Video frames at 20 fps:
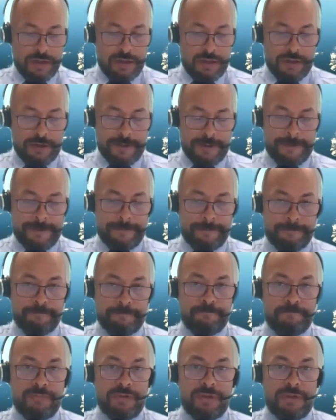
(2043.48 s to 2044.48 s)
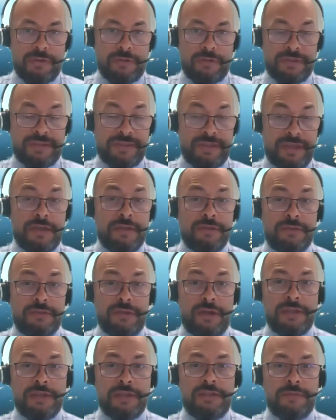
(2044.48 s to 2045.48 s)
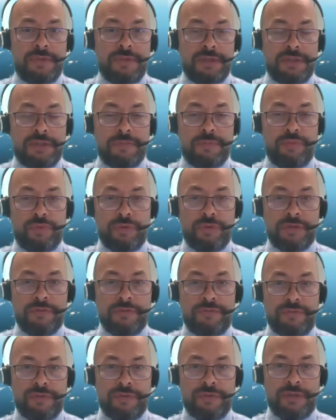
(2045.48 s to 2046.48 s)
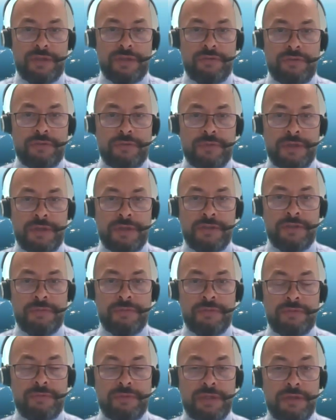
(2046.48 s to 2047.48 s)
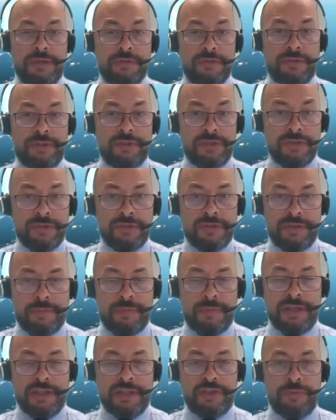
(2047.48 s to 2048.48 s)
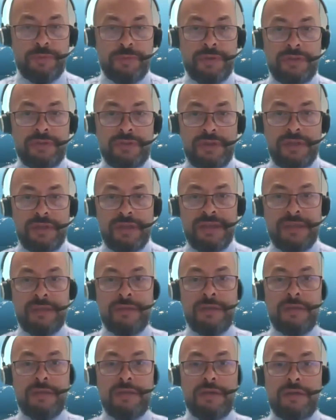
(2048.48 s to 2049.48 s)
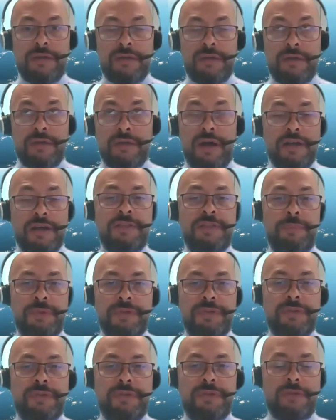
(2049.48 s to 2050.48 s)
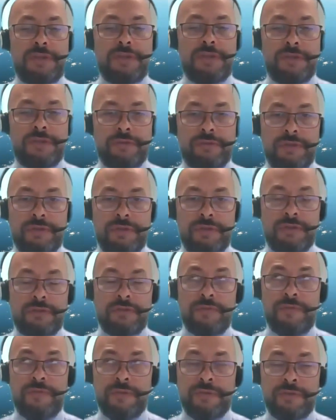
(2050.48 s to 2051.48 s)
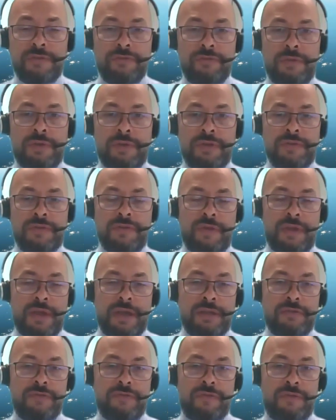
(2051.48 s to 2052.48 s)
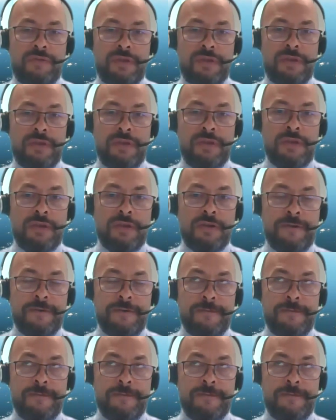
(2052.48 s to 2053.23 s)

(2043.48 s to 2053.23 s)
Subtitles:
The second item that's important for the network manager is really contingency management. In high-speed scenarios, it's obvious to us that the